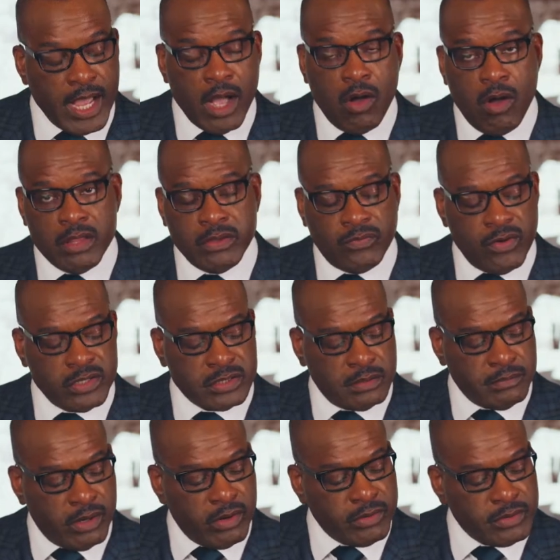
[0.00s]
or the
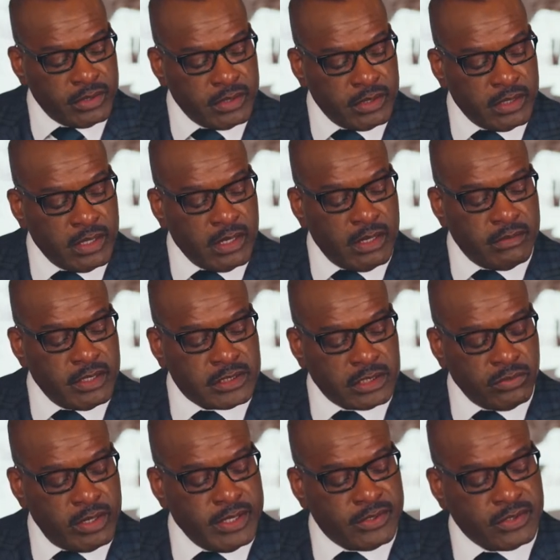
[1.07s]
virgin birth. This is
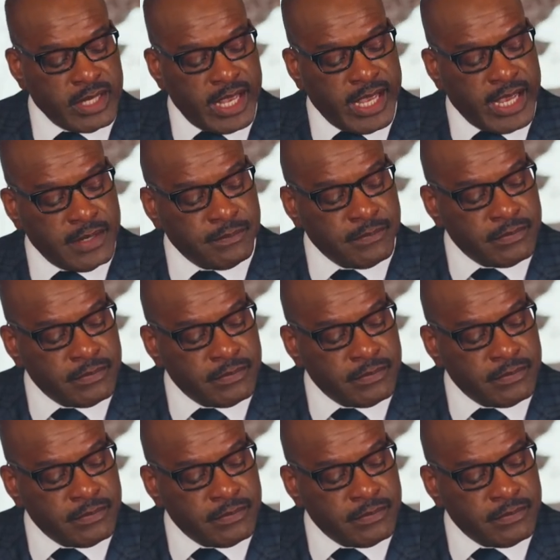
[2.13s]
what he said.